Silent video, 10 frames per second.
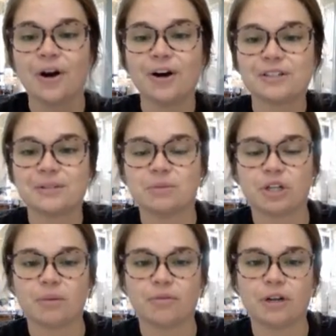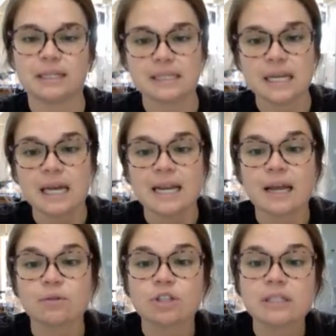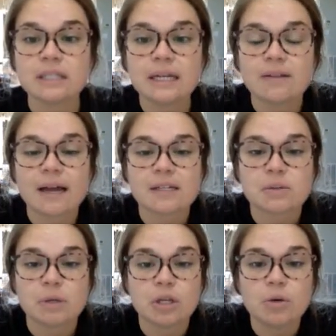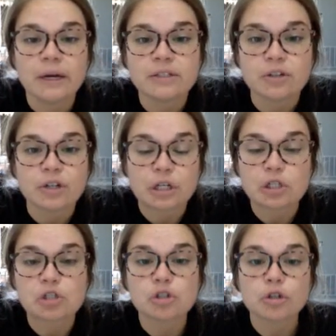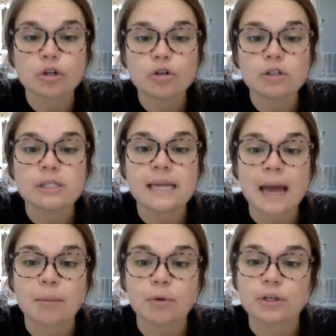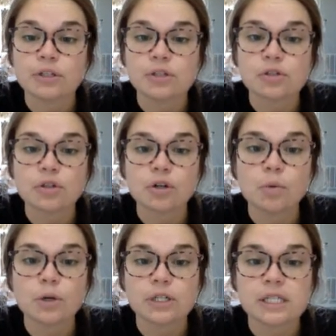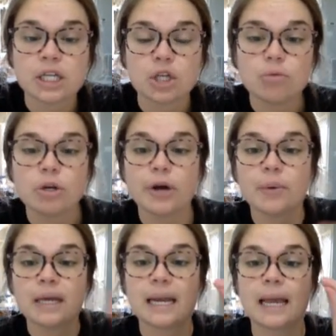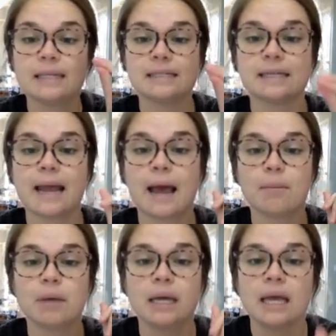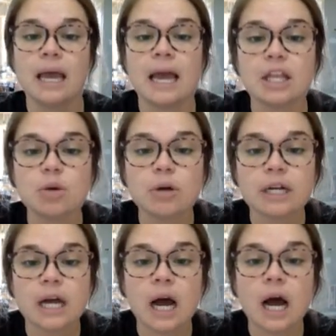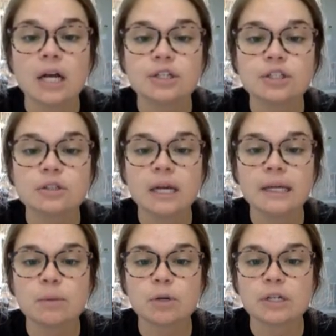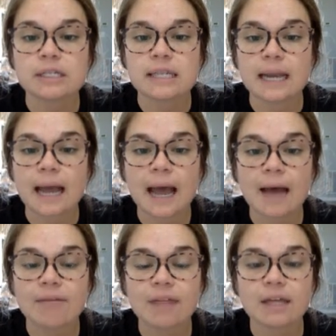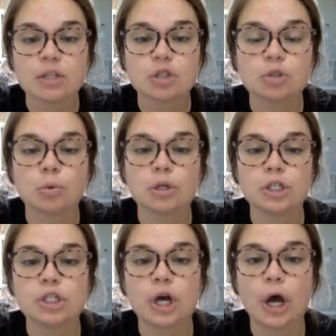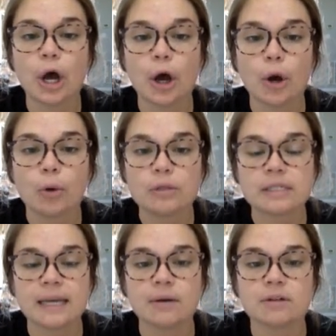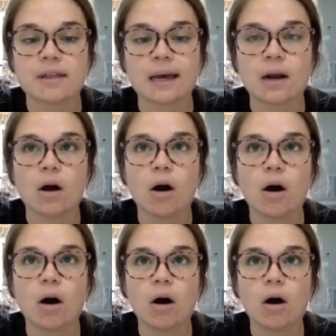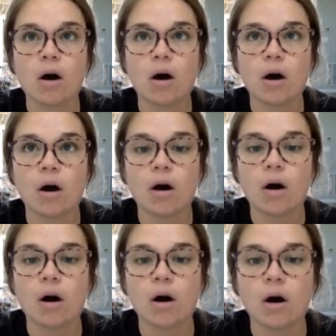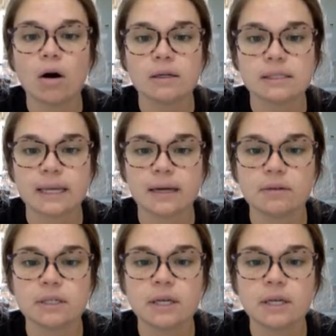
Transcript: Awesome job, friends. Now, just like last week, you guys are going to circle snap words, circle words that you know in a snap. And you are going to underline words that have that short O sound, that ah, ah, ah sound.